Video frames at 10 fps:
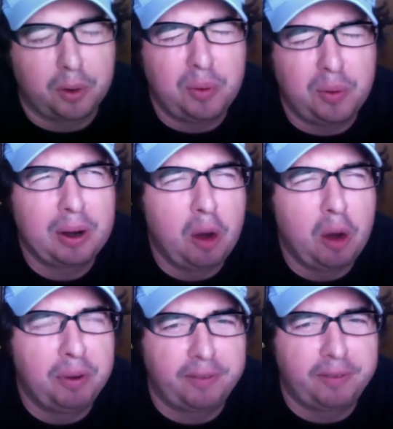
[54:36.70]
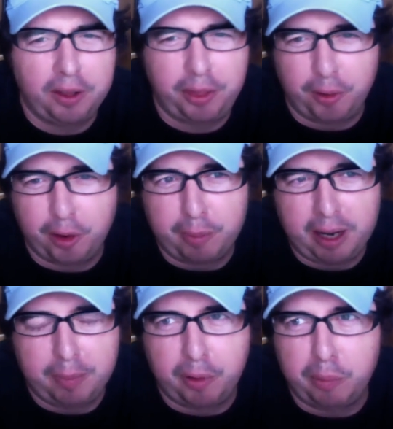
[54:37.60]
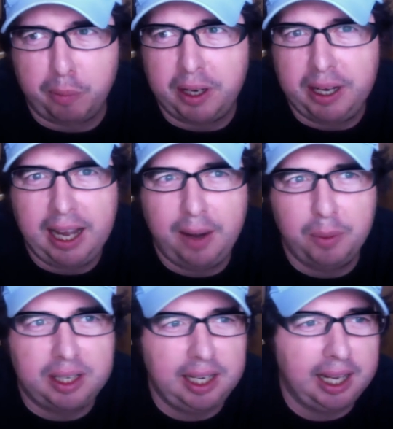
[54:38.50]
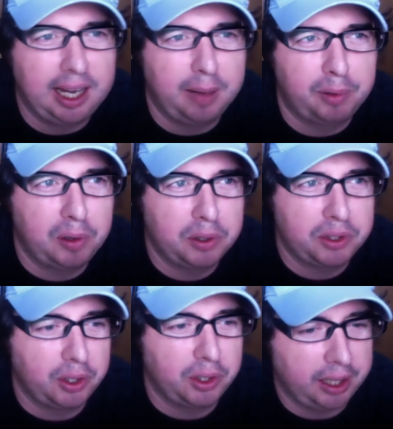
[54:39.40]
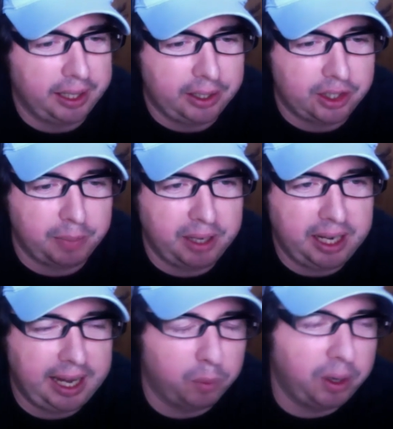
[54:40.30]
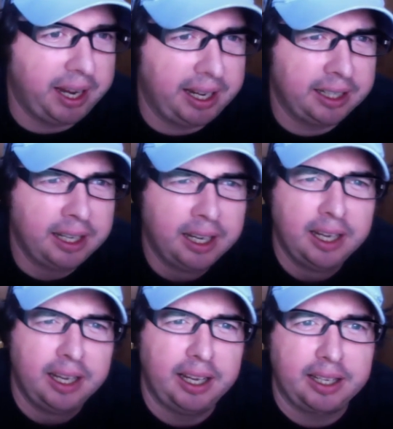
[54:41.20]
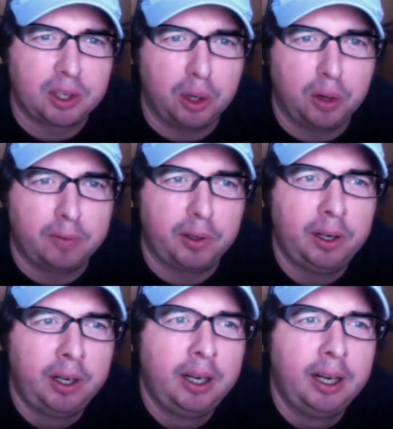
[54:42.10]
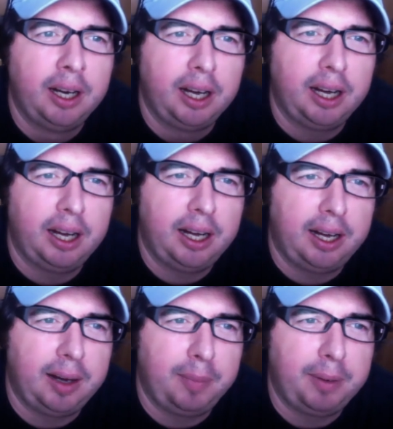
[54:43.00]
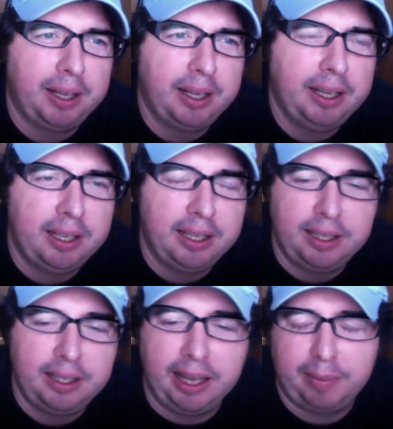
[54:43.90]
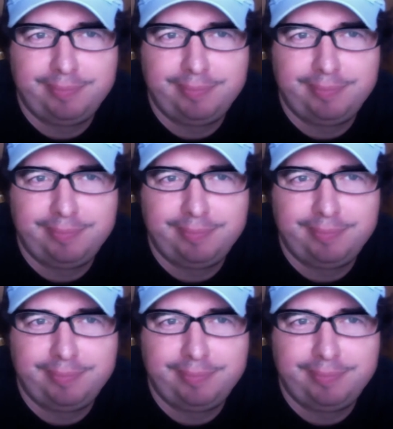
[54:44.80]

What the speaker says: We were hoping for a third member, but now with Dean Ambrose looking like Jimmy Yang Wang, it's over. Um, yeah.